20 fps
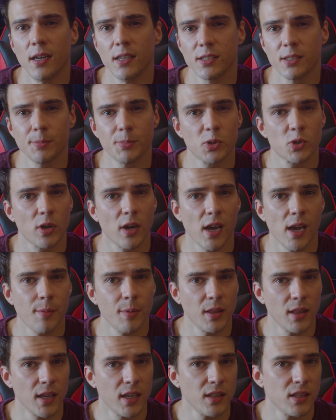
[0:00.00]
Subscribe
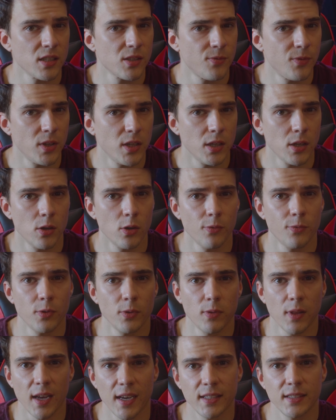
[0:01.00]
and like this video if
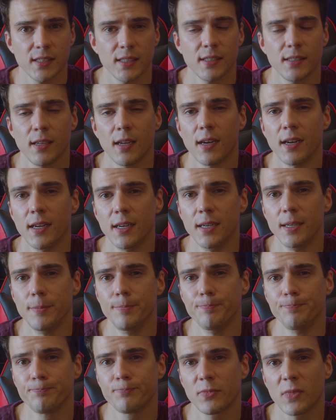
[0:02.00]
you'd liked it.
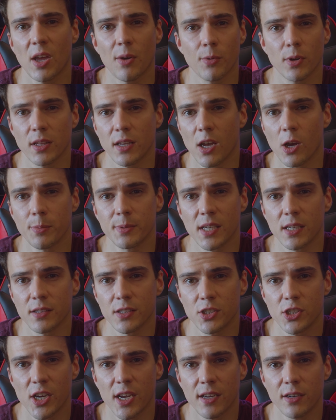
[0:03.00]
That really helps out
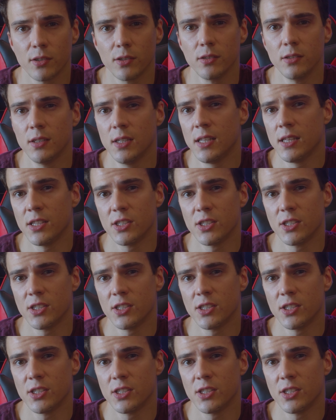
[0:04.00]
the channel.